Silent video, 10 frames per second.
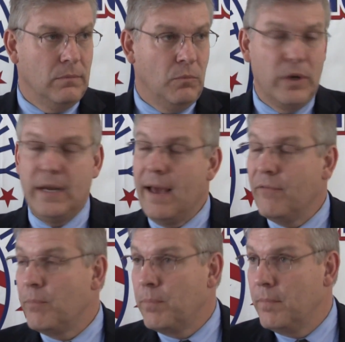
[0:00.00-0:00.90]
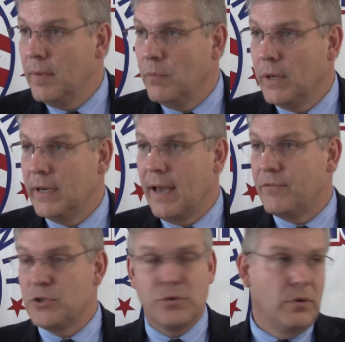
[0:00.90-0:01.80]
we didn't have
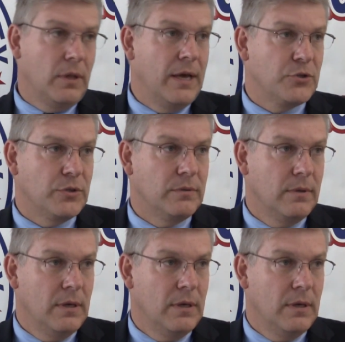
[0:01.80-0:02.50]
a general election.